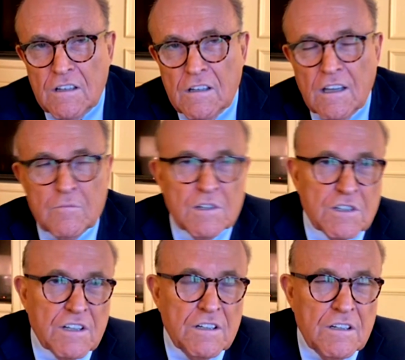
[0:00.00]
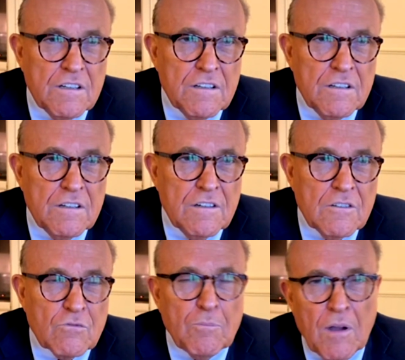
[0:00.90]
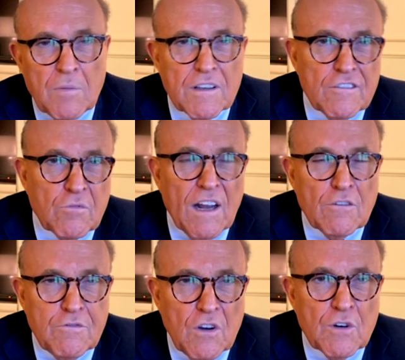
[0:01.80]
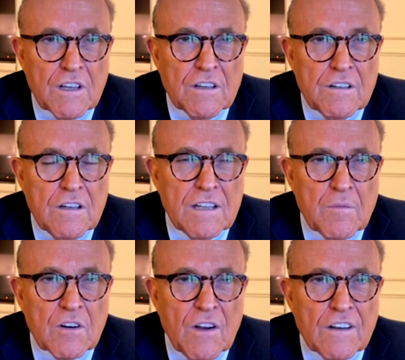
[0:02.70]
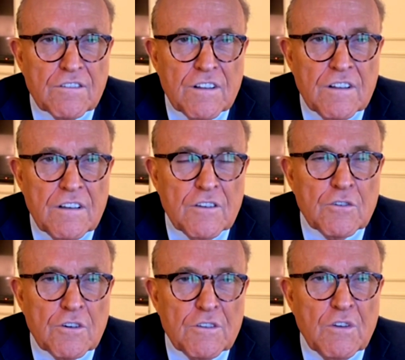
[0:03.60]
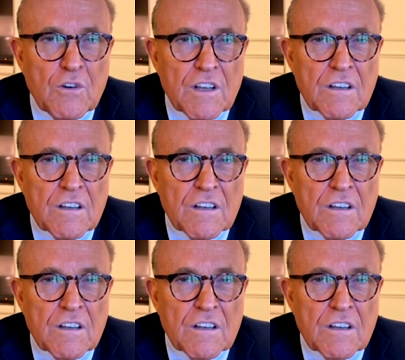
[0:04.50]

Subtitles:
and Michigan, Republicans were outvoting Democrats in early voting.